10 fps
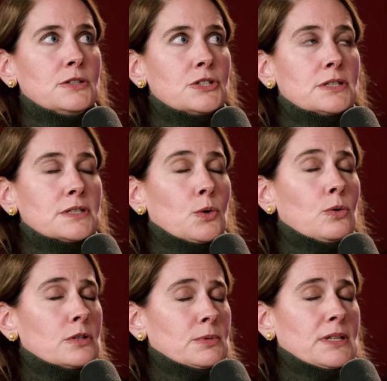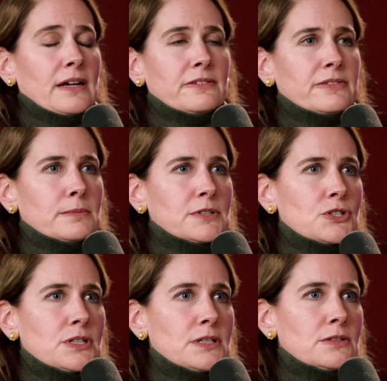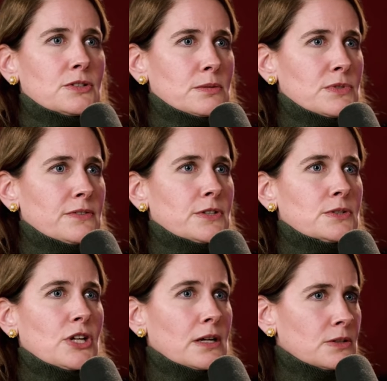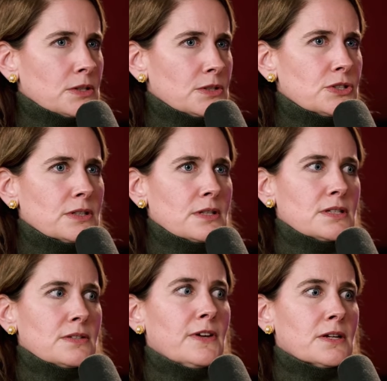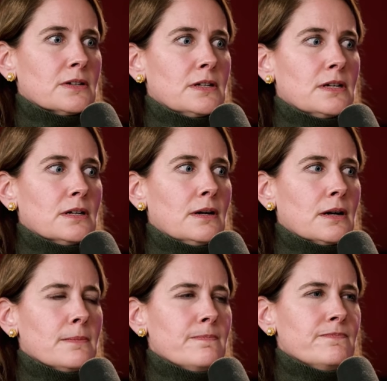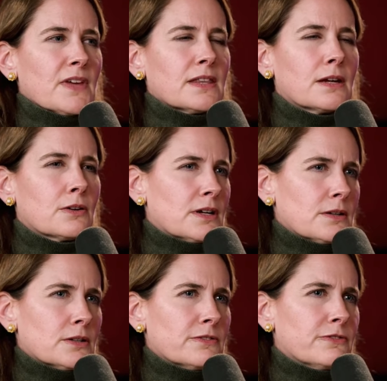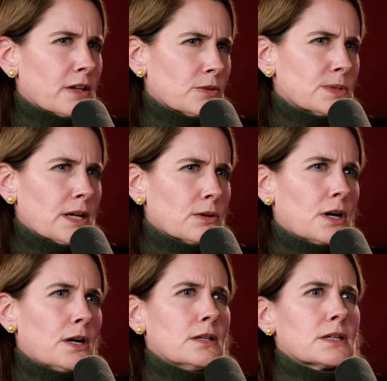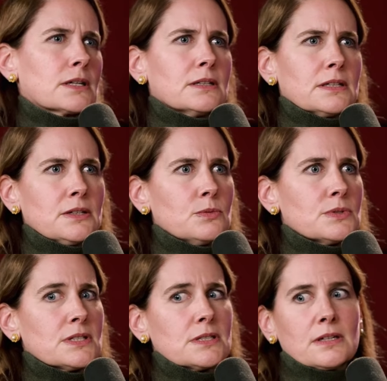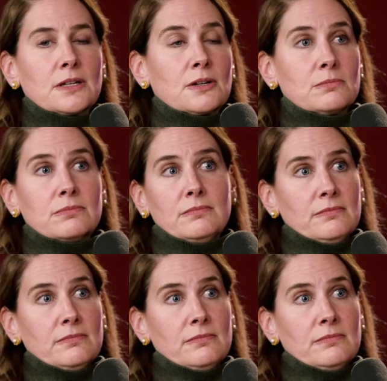she has this horrible life. I mean, she, in terms of her childhood, she had this very, um, I think her, her father was alcoholic and he was, you know,